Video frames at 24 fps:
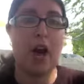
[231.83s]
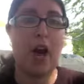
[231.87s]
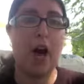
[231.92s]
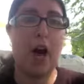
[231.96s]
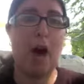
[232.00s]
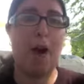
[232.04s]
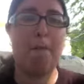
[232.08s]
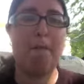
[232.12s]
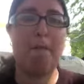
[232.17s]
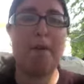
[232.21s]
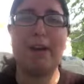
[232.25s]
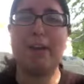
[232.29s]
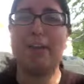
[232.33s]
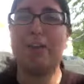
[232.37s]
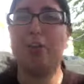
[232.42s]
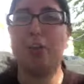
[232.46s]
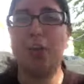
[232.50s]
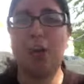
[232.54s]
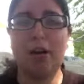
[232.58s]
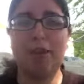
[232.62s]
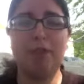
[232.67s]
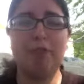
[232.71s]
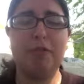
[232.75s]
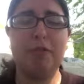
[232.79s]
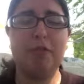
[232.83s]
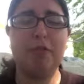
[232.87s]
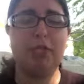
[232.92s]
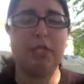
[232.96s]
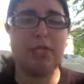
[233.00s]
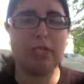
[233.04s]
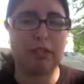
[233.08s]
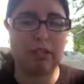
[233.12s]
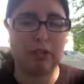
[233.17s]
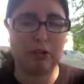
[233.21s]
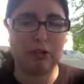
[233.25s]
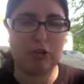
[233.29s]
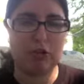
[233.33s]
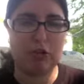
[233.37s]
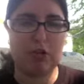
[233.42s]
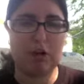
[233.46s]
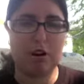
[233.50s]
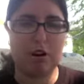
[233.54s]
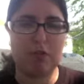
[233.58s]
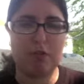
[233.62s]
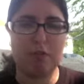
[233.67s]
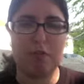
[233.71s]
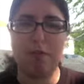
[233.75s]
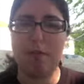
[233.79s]
But I love the discussion
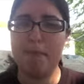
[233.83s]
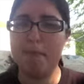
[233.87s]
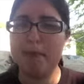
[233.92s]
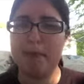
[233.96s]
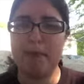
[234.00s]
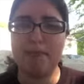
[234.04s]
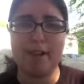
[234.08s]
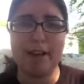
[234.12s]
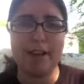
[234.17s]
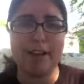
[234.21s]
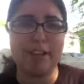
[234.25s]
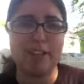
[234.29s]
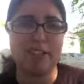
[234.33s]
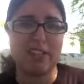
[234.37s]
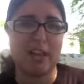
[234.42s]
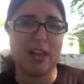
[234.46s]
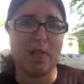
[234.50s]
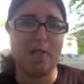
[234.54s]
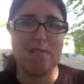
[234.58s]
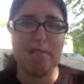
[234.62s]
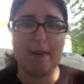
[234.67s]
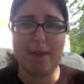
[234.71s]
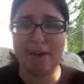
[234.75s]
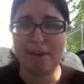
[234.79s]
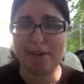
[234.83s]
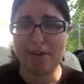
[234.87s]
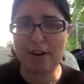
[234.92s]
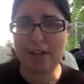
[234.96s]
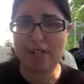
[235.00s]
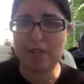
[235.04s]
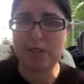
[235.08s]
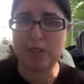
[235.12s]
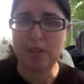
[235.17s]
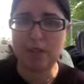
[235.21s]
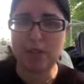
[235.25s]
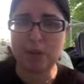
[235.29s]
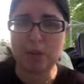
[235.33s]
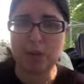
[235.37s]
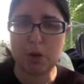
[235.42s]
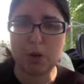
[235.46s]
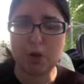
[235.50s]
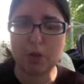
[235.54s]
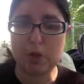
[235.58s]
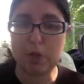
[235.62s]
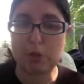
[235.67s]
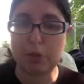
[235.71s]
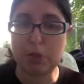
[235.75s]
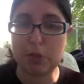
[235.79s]
of women rights and male rights in this
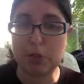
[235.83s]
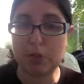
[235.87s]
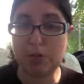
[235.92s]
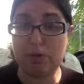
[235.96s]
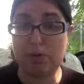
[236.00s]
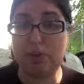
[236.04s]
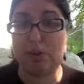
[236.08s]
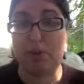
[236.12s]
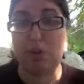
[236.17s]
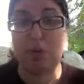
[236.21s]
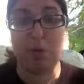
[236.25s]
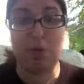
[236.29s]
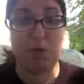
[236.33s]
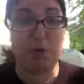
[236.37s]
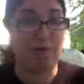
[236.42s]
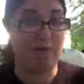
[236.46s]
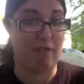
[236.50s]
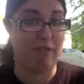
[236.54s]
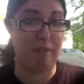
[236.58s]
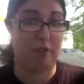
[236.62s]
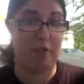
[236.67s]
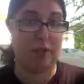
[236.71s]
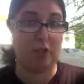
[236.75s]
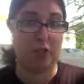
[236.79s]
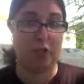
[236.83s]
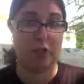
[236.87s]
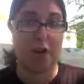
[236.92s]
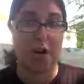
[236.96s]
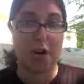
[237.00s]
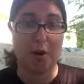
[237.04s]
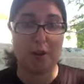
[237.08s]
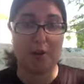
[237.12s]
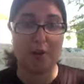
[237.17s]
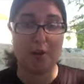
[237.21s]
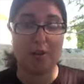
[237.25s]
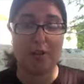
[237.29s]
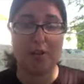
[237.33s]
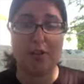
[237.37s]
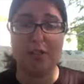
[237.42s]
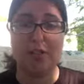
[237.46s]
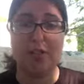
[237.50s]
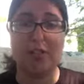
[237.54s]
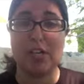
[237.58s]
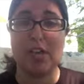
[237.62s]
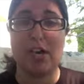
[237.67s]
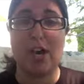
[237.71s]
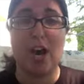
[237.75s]
world, especially where in reference to Shadowhunters.